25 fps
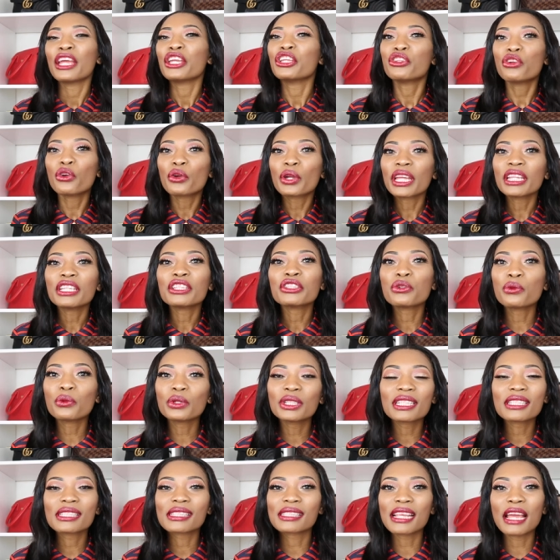you can do
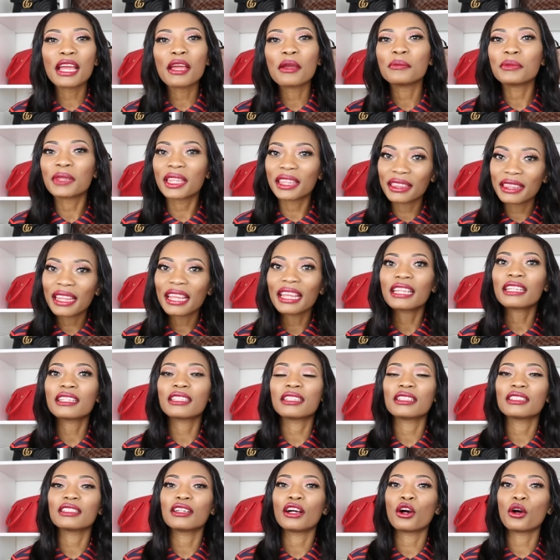the same
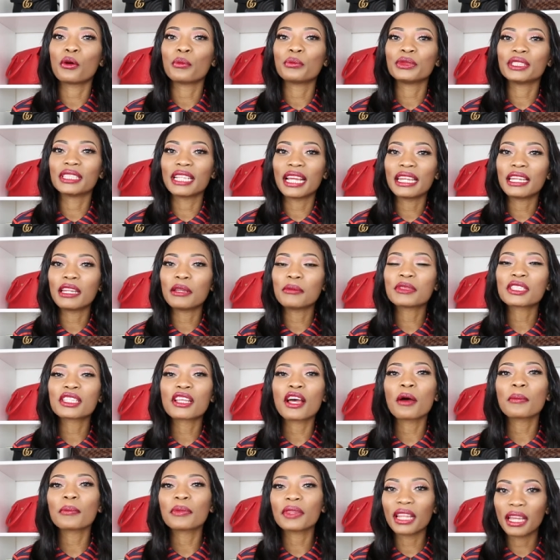thick um, denim
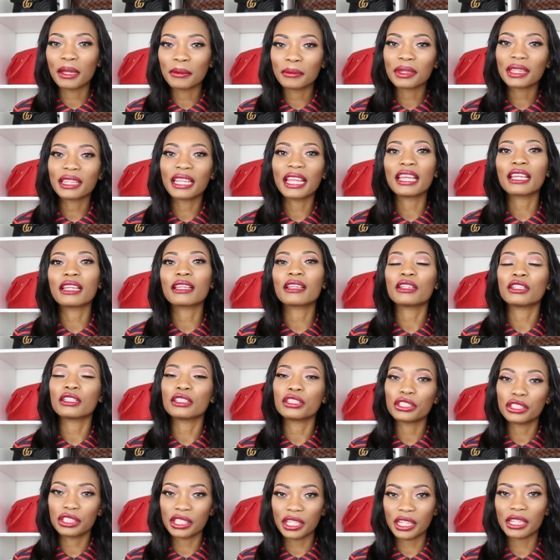top and thick
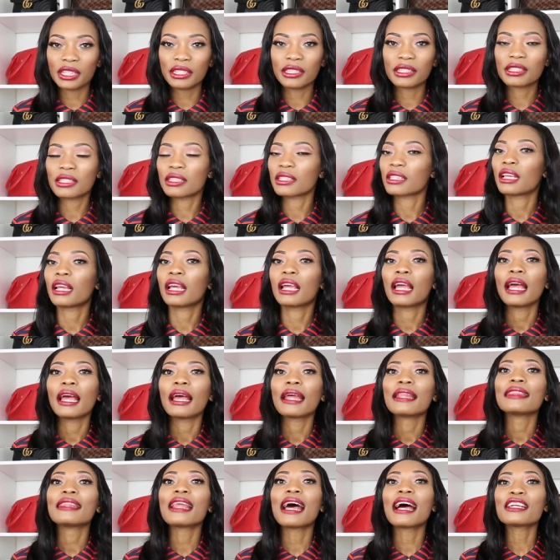jeans,
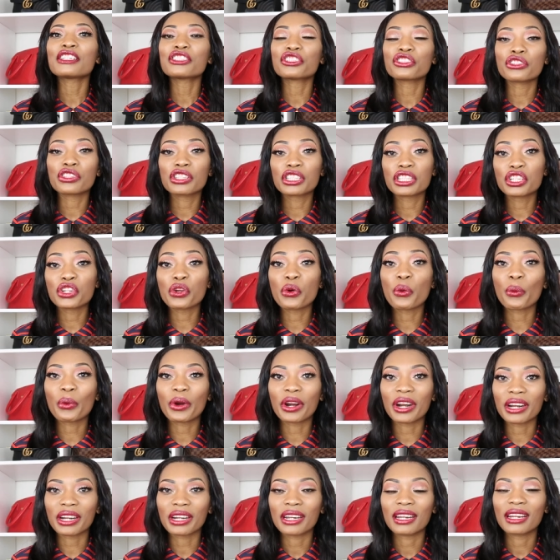that should still
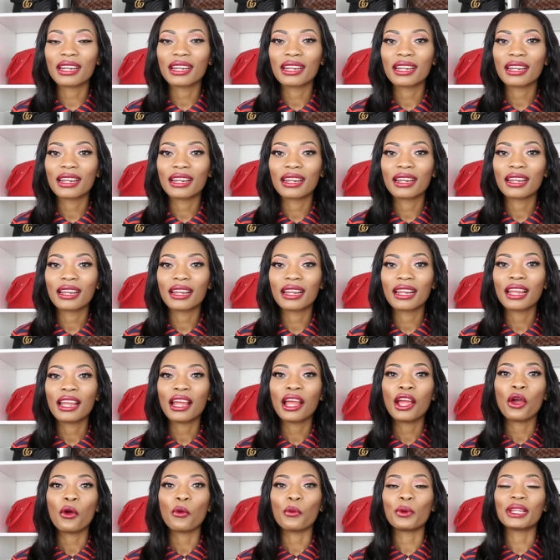work.
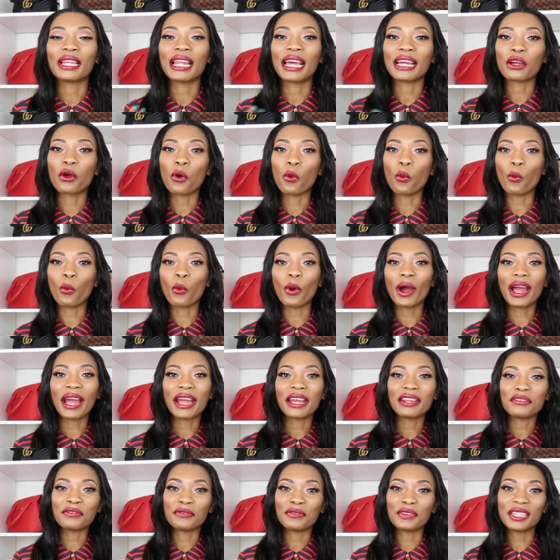With like a
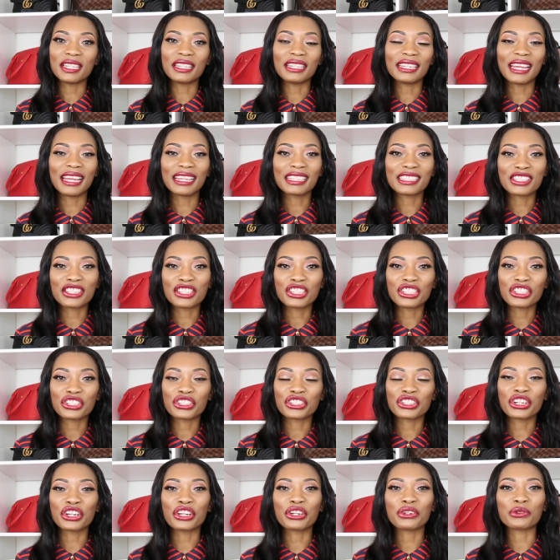wide v-neck
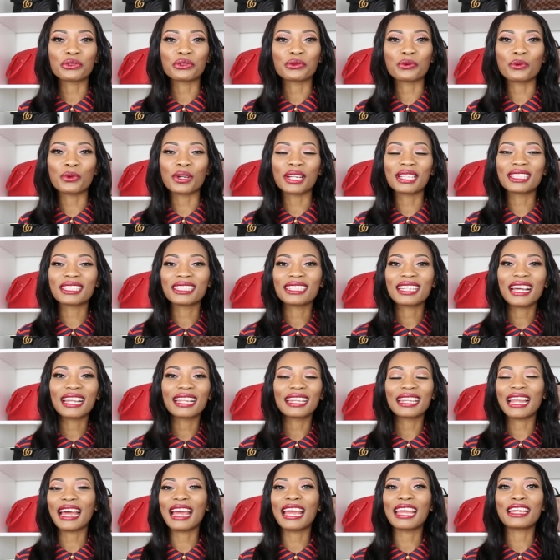t-shirt or
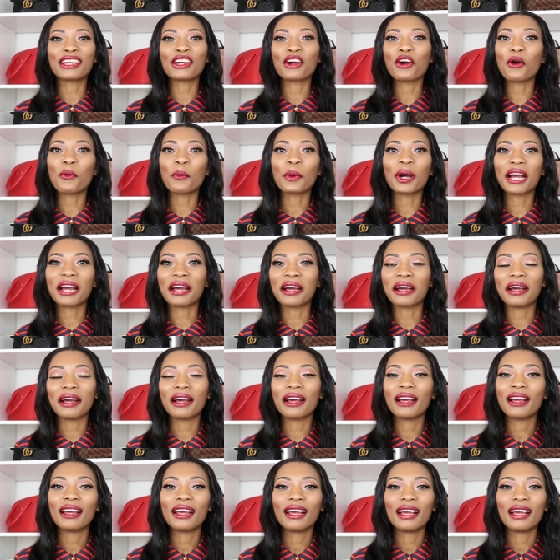whatnot, like, oh my god.